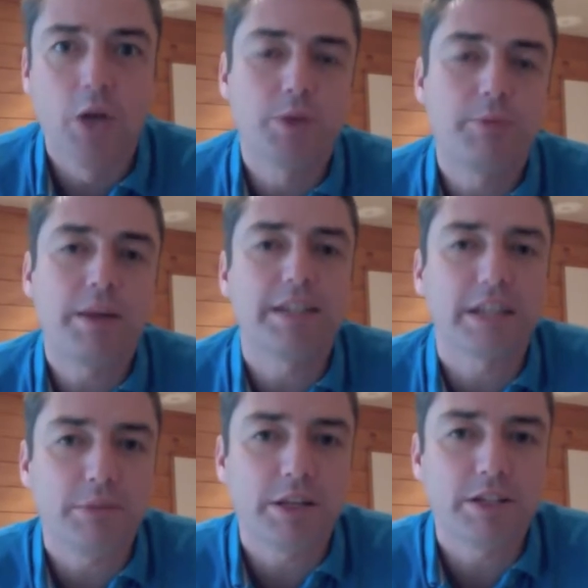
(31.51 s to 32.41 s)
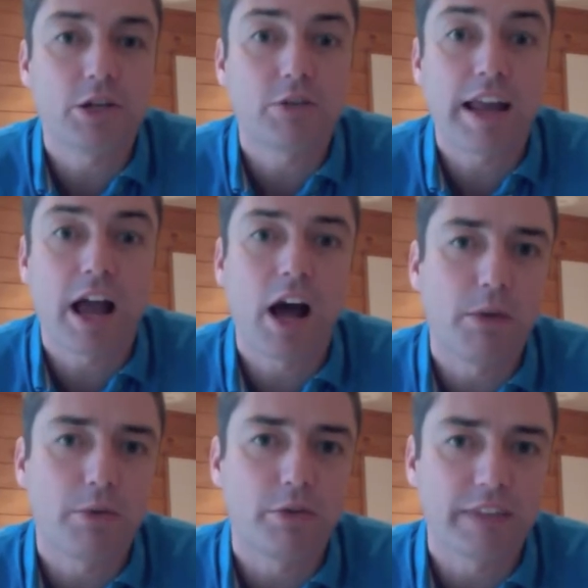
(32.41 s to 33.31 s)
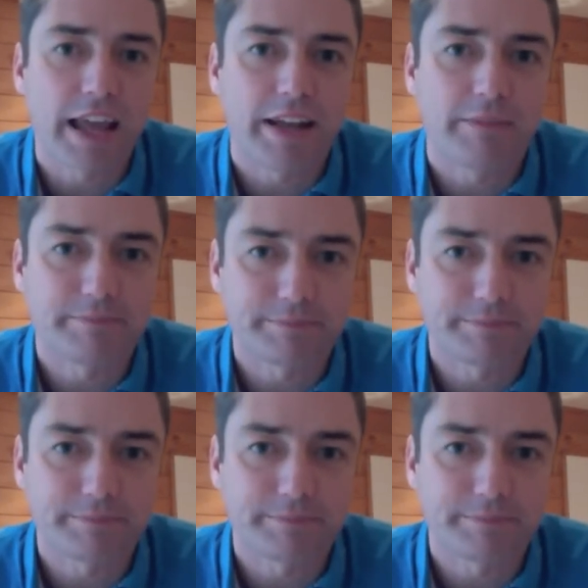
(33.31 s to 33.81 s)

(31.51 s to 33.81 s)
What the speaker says: which basically means the Great Harbour of Tana.